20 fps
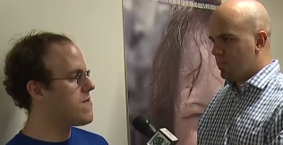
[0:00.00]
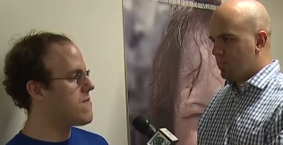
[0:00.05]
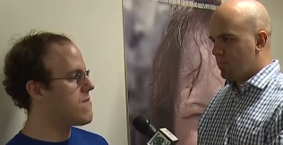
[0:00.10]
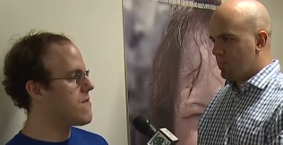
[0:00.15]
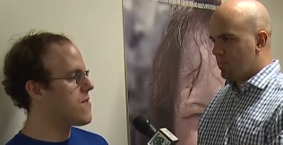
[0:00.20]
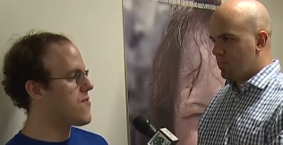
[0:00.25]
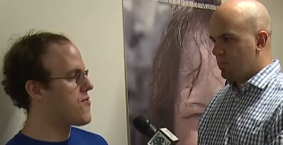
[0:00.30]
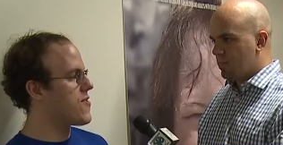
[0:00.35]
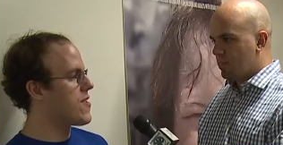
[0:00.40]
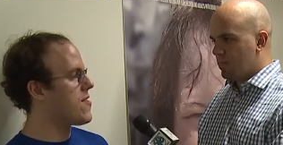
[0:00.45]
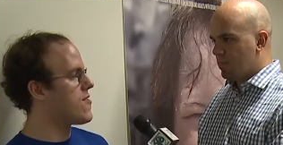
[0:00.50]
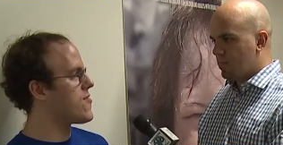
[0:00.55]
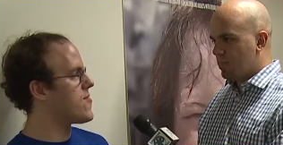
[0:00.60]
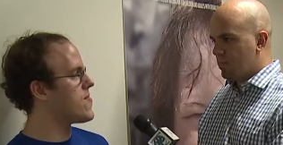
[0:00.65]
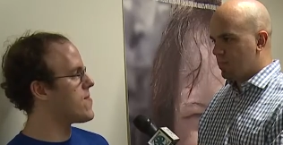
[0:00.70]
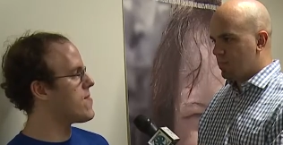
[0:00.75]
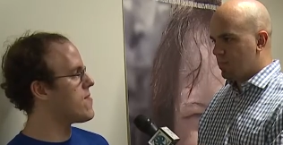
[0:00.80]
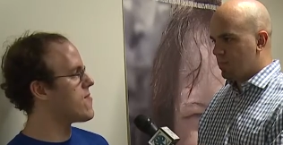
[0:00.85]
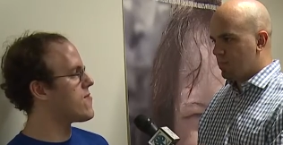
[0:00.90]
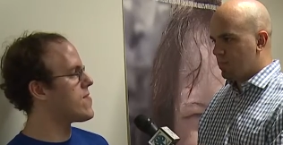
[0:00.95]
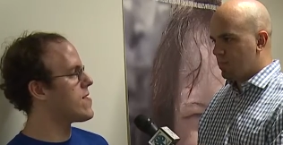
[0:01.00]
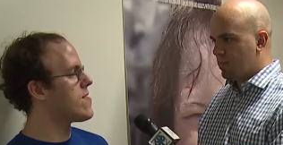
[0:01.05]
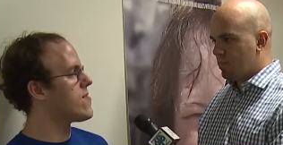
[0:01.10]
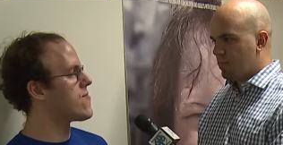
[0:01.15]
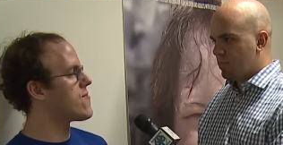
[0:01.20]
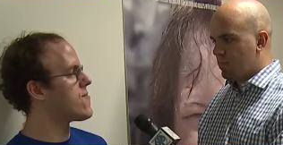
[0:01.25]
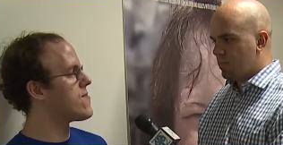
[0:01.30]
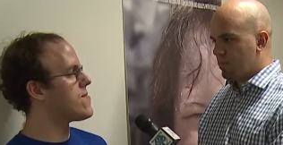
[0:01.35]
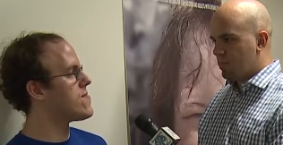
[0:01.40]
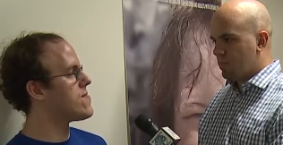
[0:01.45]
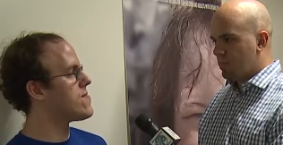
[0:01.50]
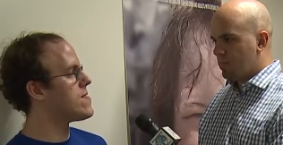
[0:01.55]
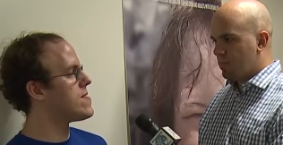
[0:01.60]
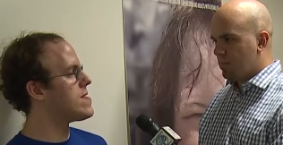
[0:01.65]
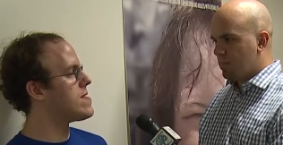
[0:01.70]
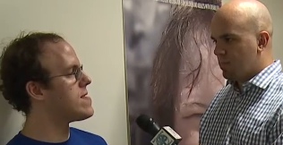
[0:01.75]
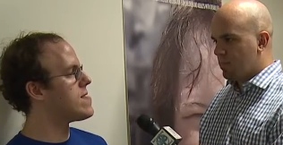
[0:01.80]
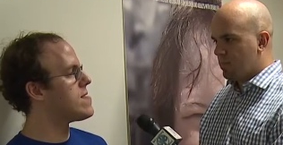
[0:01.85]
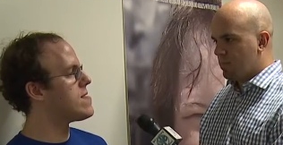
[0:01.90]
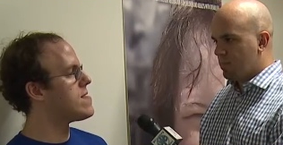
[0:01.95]
Speaker 1: Wednesdays and Thursdays
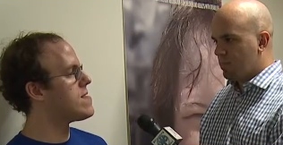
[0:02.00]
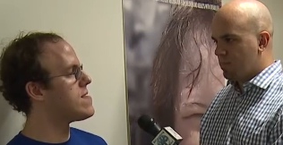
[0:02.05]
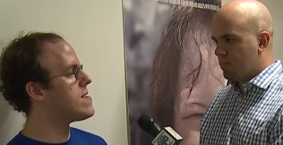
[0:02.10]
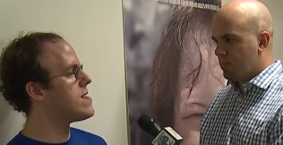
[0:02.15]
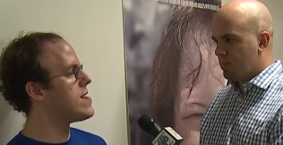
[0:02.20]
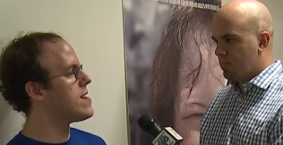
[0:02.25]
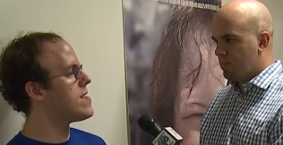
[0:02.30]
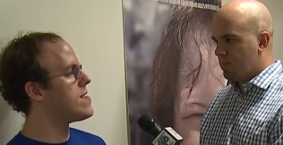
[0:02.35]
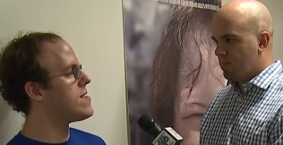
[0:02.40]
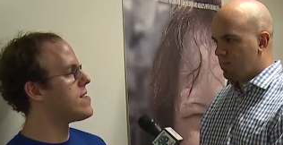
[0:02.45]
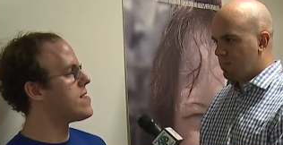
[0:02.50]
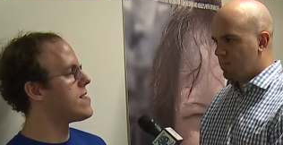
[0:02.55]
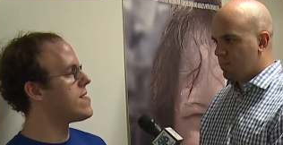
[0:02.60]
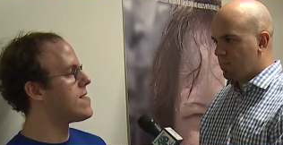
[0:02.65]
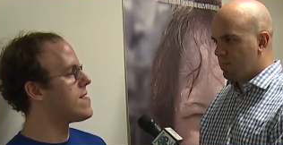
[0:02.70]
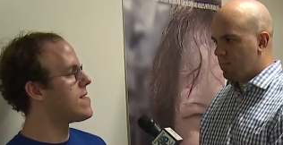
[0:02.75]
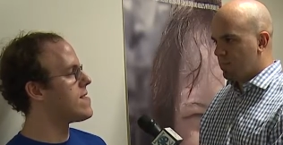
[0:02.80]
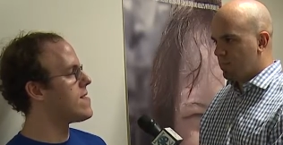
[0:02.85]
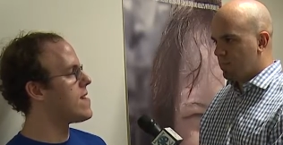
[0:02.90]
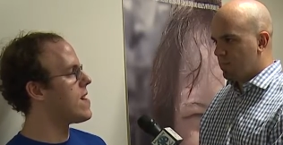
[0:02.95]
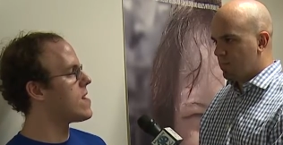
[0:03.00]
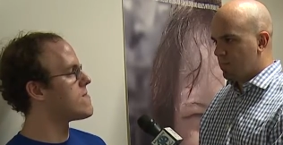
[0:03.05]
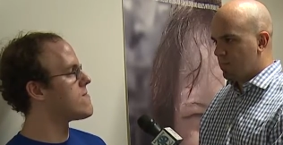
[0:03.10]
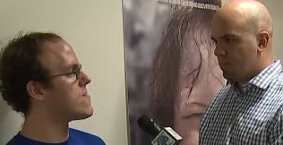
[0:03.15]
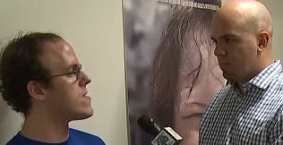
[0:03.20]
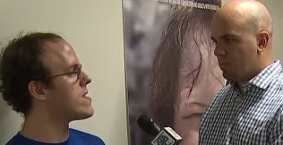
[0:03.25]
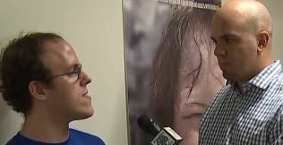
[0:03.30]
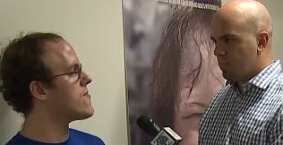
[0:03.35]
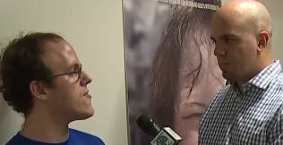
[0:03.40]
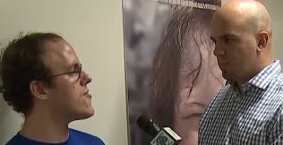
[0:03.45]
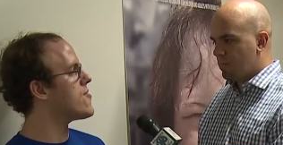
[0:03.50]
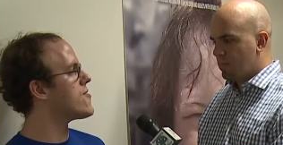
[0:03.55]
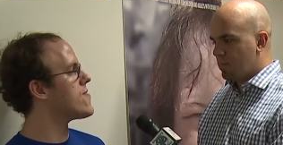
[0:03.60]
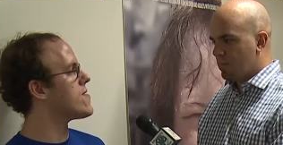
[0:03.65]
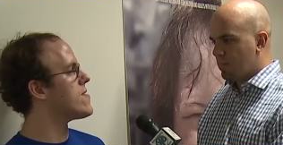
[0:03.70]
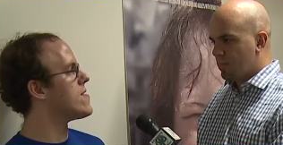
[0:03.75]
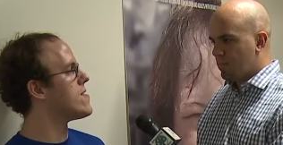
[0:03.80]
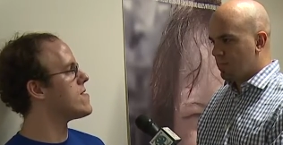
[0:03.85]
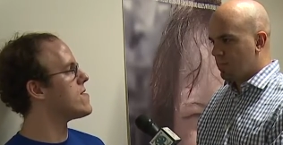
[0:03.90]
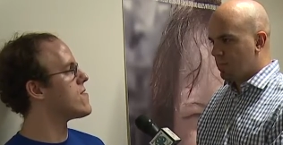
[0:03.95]
we're at Autumn
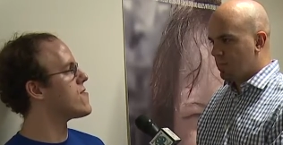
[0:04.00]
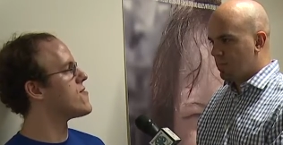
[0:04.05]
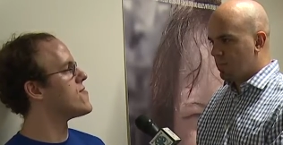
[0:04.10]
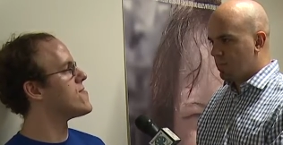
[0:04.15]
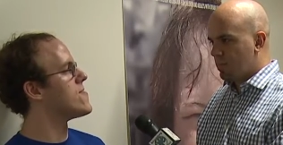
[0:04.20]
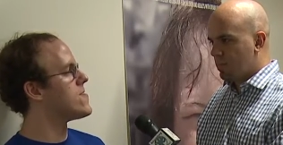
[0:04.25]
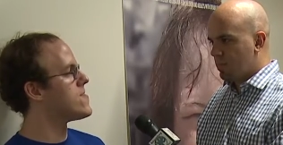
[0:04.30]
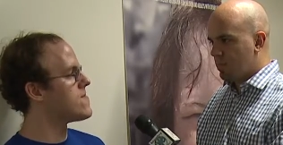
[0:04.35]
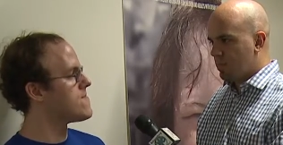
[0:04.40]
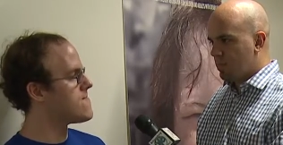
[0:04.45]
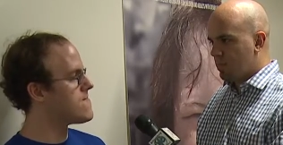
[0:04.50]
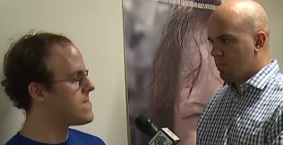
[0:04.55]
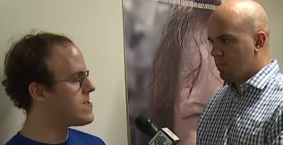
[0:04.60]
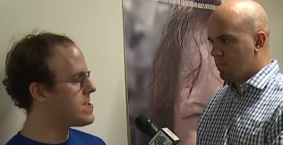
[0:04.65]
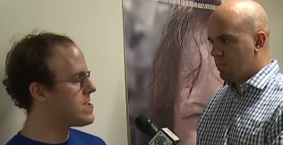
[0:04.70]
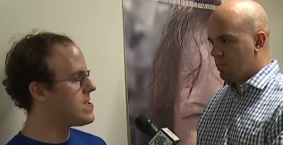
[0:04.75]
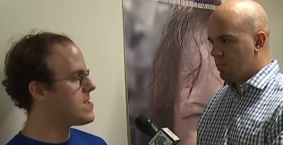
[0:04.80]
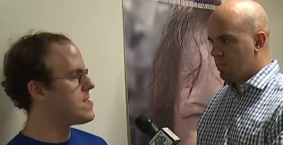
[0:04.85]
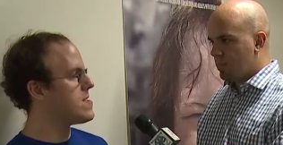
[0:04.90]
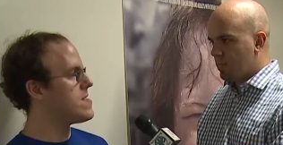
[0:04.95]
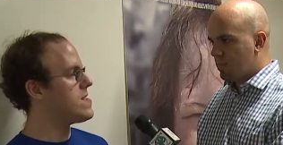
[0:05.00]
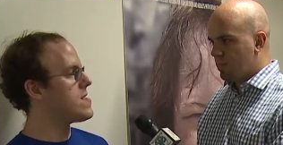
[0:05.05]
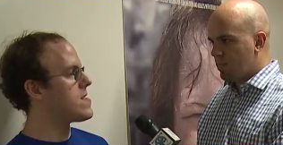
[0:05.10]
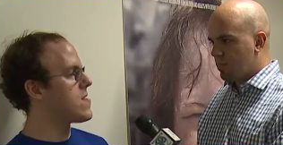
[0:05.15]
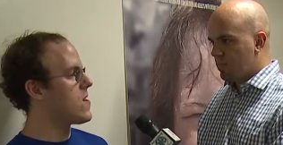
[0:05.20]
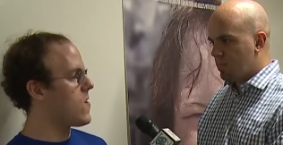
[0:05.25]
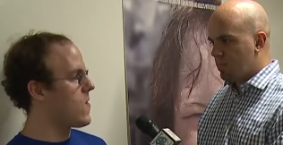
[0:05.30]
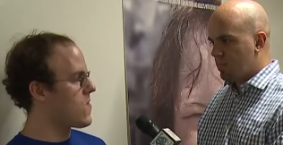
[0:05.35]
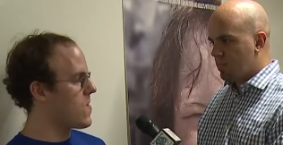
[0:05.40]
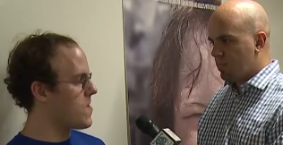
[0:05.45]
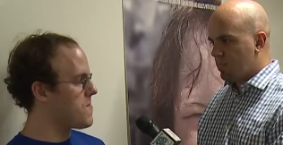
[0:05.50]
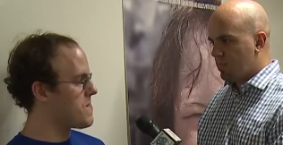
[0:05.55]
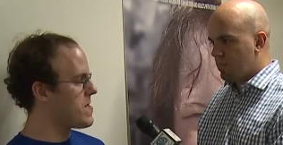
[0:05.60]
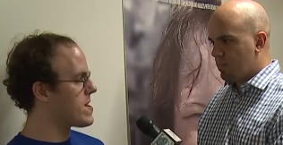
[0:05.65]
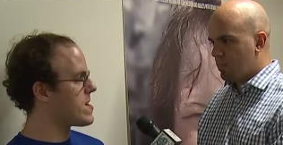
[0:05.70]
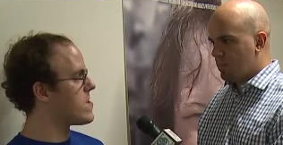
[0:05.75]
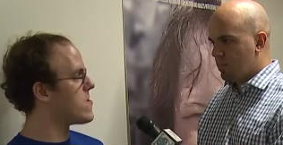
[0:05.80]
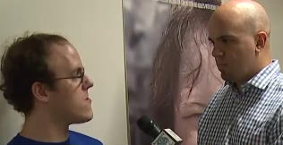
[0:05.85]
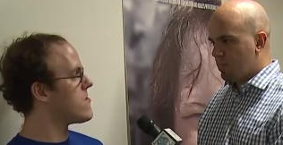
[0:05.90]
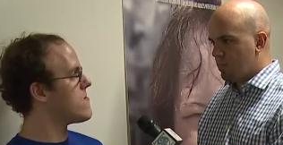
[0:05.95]
Leaves our nursing home, calling out
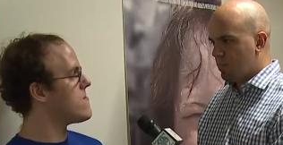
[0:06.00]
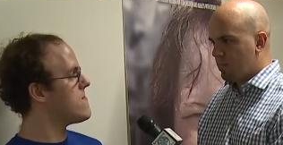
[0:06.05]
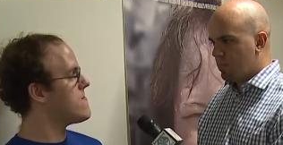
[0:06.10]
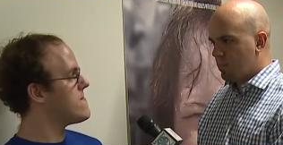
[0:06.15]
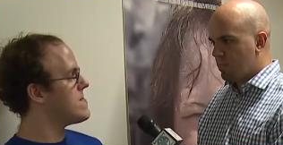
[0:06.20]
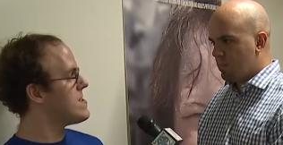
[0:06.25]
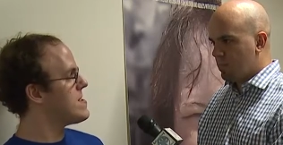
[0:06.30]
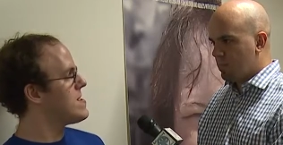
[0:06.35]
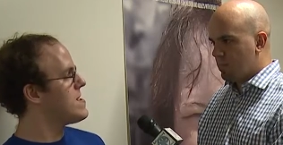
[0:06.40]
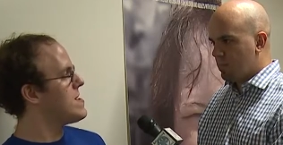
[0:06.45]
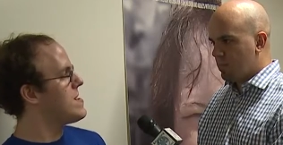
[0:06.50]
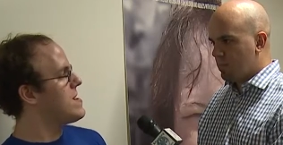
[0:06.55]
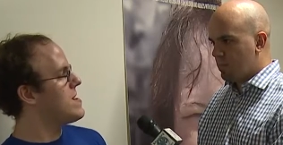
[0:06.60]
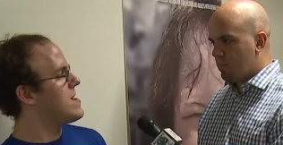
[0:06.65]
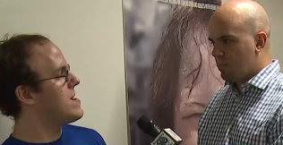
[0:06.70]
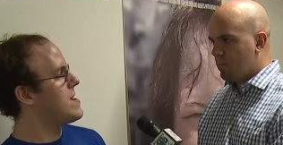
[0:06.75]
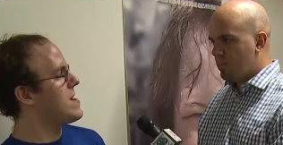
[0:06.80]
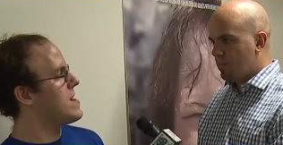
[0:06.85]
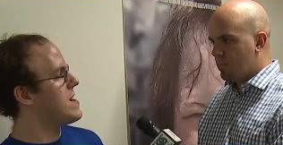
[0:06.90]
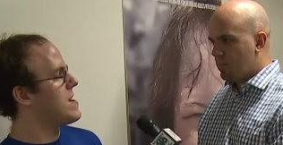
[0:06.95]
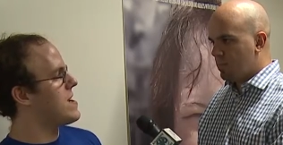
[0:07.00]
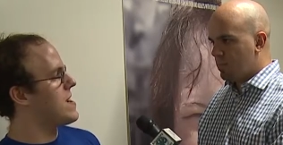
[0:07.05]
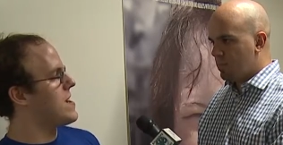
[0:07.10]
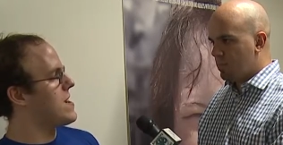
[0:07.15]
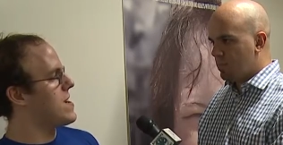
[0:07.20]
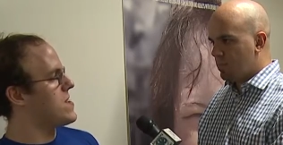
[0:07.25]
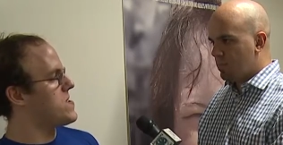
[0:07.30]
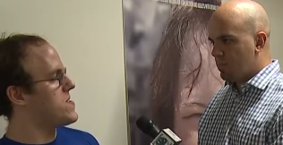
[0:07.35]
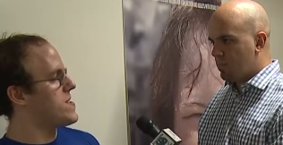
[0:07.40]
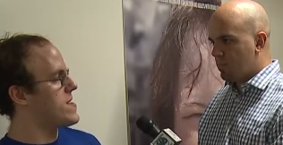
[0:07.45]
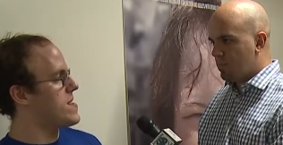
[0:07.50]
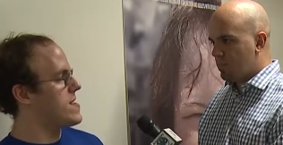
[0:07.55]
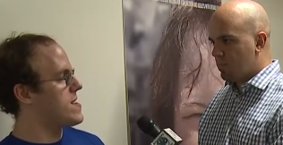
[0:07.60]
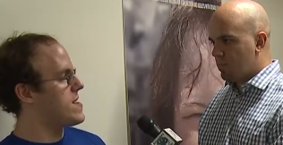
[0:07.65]
bingo, and